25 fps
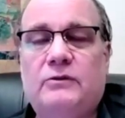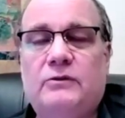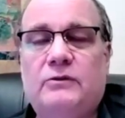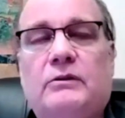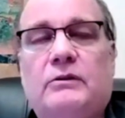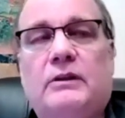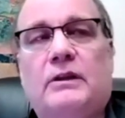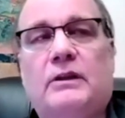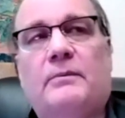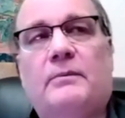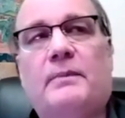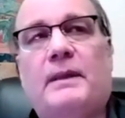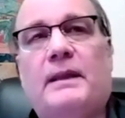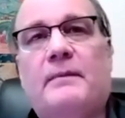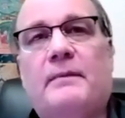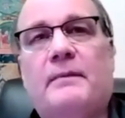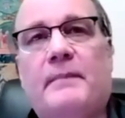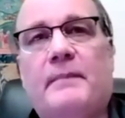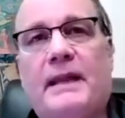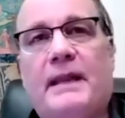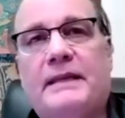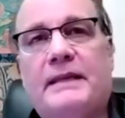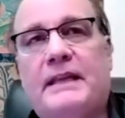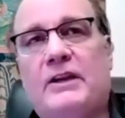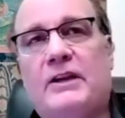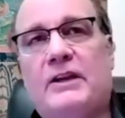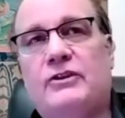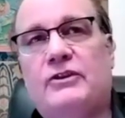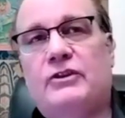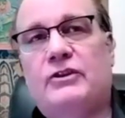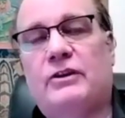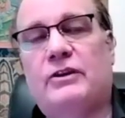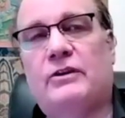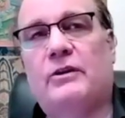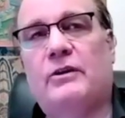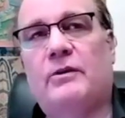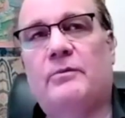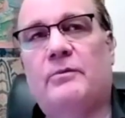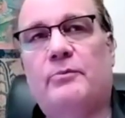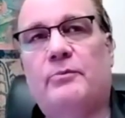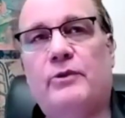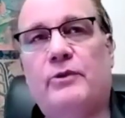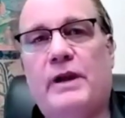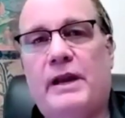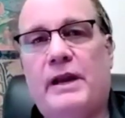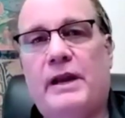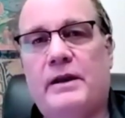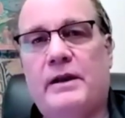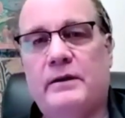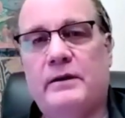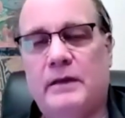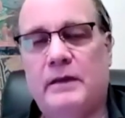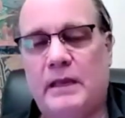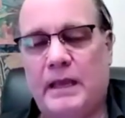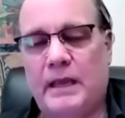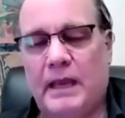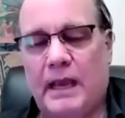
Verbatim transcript: a little bit of meditation or prayer